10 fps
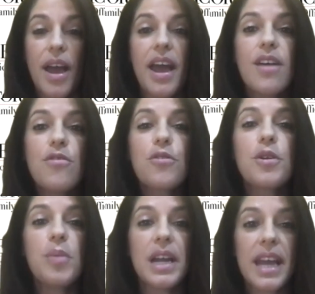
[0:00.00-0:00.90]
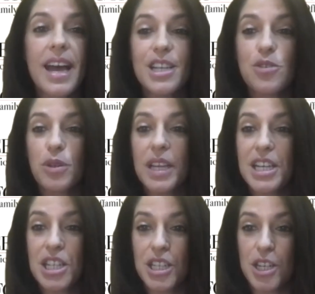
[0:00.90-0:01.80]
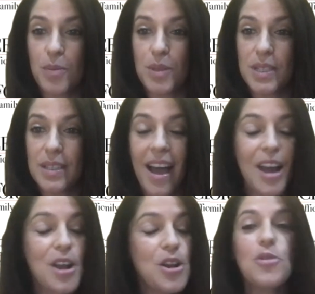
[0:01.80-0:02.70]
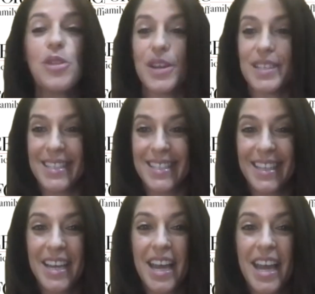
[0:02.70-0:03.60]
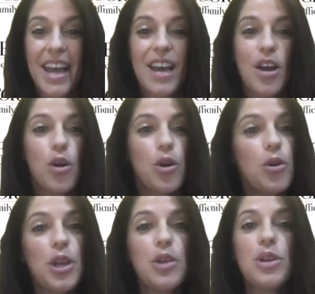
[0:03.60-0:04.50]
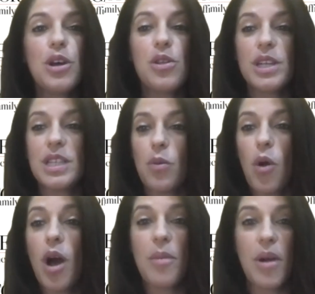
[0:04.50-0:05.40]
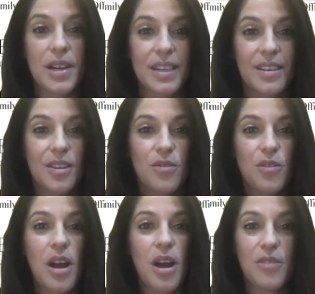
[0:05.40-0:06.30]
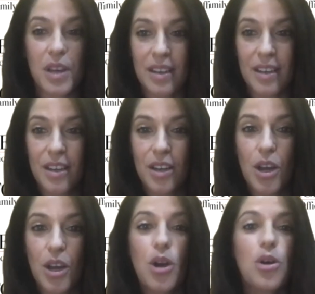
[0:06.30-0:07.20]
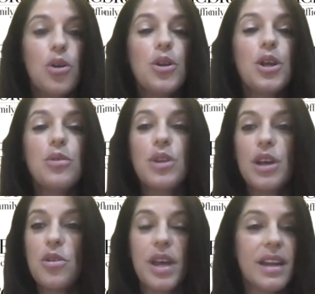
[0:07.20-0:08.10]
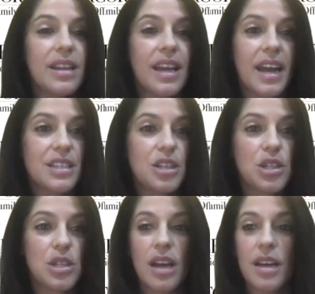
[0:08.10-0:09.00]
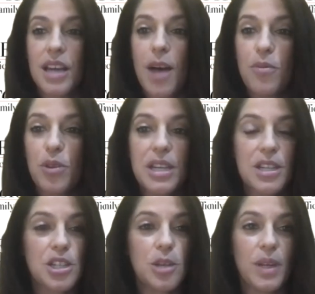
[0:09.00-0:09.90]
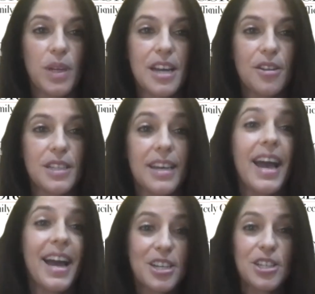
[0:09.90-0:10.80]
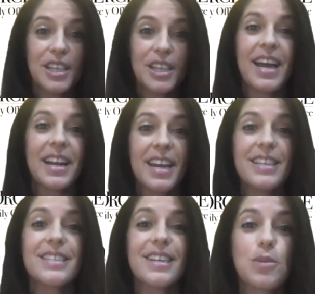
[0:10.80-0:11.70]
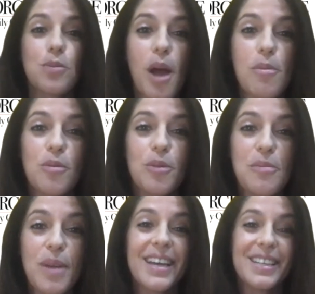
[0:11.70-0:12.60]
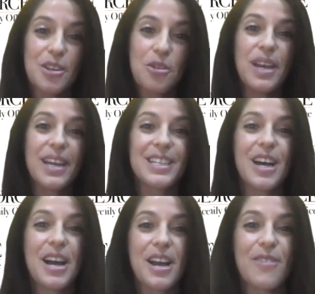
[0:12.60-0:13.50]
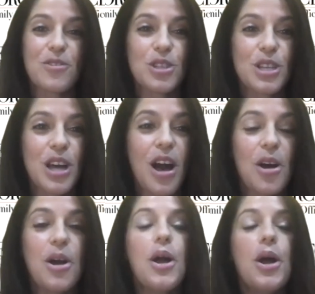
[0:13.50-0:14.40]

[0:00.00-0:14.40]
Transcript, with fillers: Everybody has relationships. I know this. Who do you know that's at Walmart for AFYA? Who do you know that that has a, a top relationship at Delta? Actually, in that case, it's probably me. So we can talk after this call.